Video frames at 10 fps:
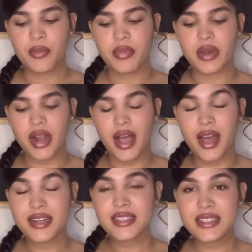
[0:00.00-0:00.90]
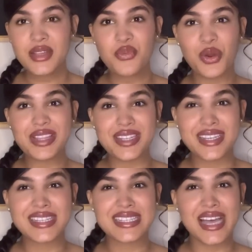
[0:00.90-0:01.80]
but honestly, with the
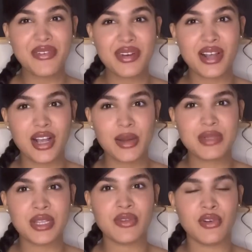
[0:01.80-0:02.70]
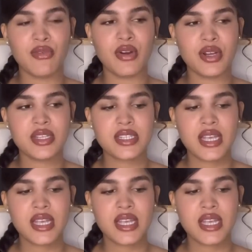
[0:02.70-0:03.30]
Seven of Cups in the reverse,